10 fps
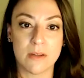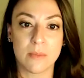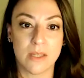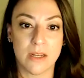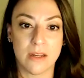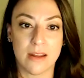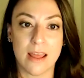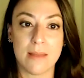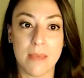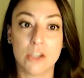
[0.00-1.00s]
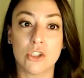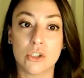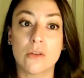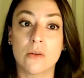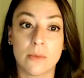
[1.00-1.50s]
been completed, and make
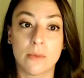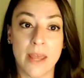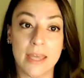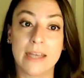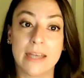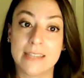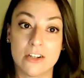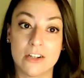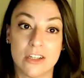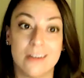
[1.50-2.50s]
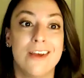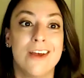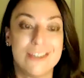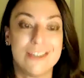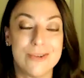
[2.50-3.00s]
sure that we're paying attention
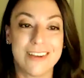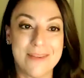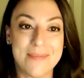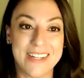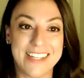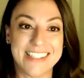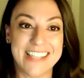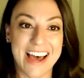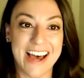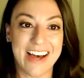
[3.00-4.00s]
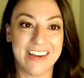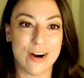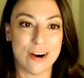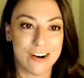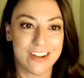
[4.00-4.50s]
to the companies that have
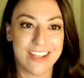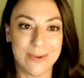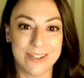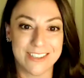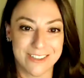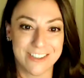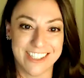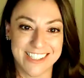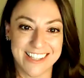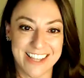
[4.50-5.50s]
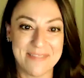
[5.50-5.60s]
our keyword searches in